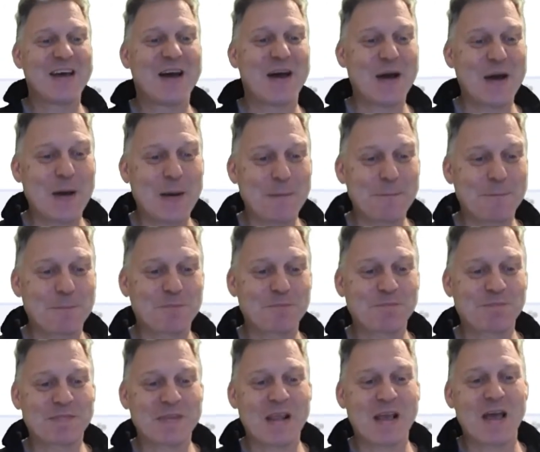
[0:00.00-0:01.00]
Um,
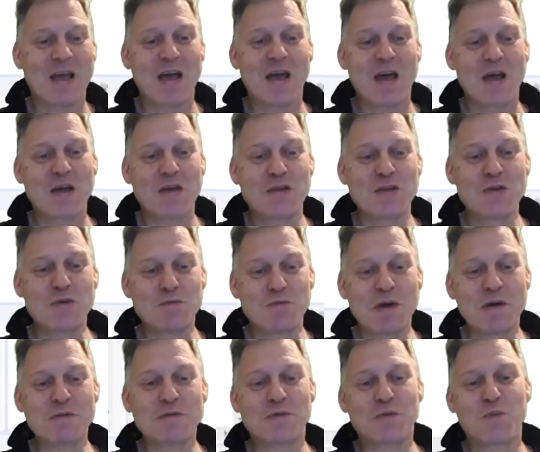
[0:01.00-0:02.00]
you
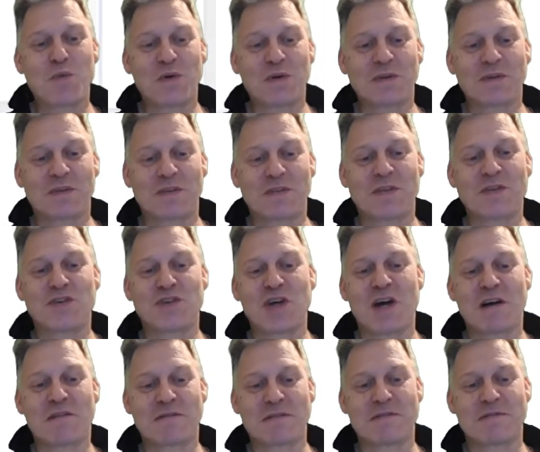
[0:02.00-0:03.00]
don't want the
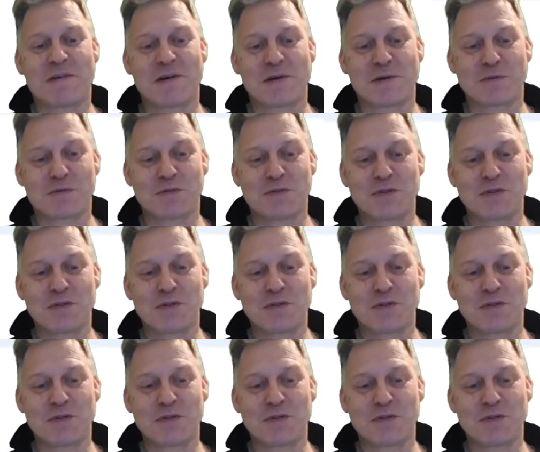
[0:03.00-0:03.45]
Java files.